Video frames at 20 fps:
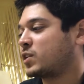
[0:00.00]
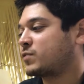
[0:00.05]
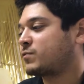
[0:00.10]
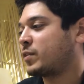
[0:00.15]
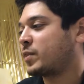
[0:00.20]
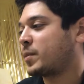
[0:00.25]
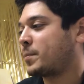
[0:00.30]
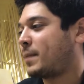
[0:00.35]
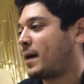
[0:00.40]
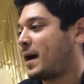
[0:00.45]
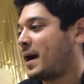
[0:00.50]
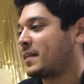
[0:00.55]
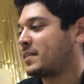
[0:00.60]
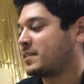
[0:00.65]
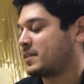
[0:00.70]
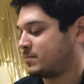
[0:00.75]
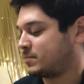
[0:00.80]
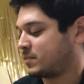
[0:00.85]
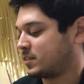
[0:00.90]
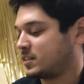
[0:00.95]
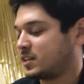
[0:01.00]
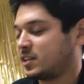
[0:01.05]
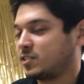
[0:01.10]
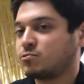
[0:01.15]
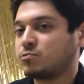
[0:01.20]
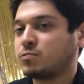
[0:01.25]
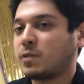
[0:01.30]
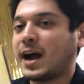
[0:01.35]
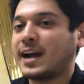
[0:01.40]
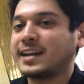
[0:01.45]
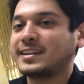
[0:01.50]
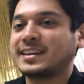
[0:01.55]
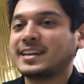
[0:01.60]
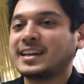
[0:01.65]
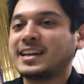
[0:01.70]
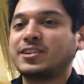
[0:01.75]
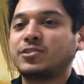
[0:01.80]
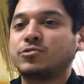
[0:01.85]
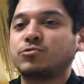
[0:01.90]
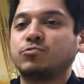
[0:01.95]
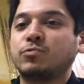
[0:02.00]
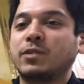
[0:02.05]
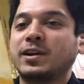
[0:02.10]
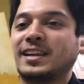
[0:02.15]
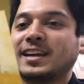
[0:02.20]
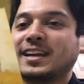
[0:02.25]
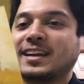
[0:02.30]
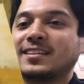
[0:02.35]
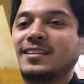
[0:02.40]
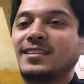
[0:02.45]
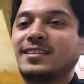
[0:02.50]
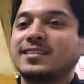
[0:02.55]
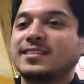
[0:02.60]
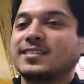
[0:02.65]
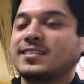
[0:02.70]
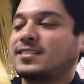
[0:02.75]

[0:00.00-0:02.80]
looked from the pileup to see Rondé grinning.